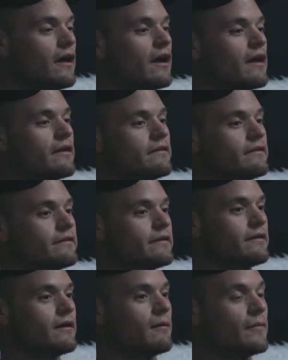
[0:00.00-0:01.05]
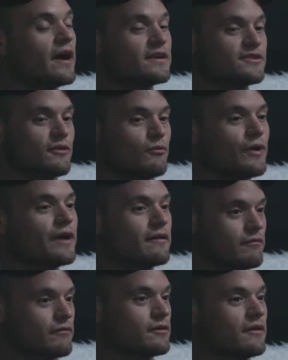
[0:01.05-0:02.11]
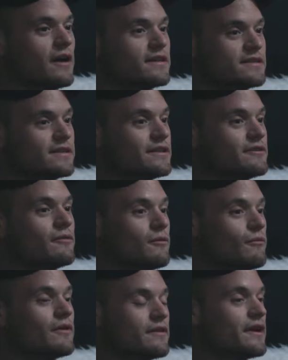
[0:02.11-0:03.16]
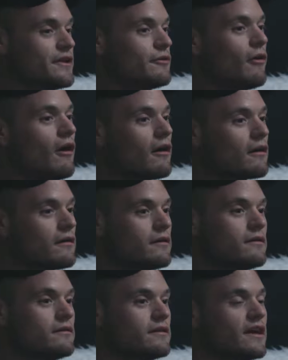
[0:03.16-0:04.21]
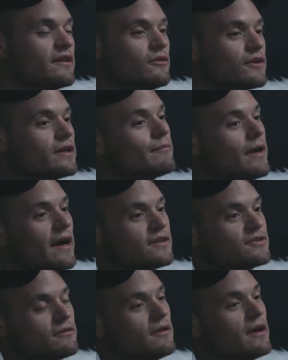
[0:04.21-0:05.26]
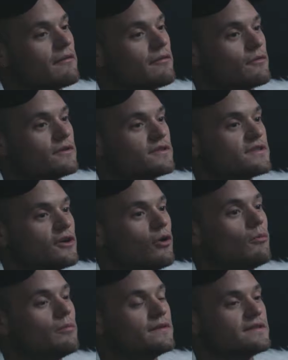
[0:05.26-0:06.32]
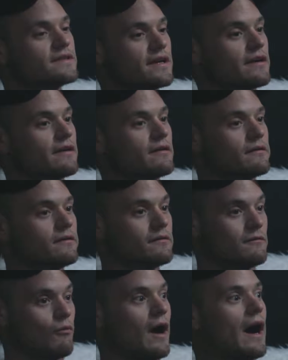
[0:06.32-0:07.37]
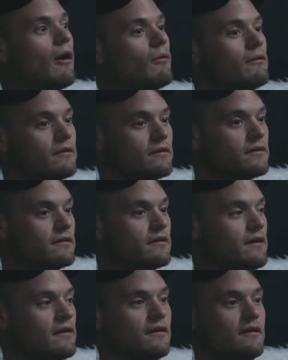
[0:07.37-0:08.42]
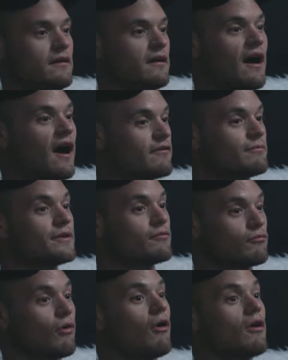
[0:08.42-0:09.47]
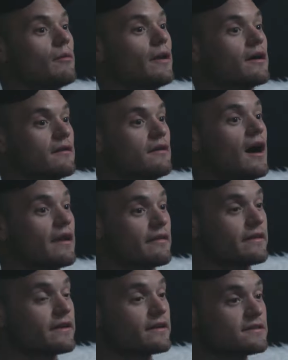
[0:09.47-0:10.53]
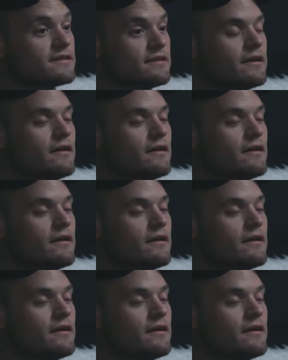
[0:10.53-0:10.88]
And imagine the weight of realizing, that one day you are, and looking back at your life through a scope and saying, wow, I've been wrong about a lot of things.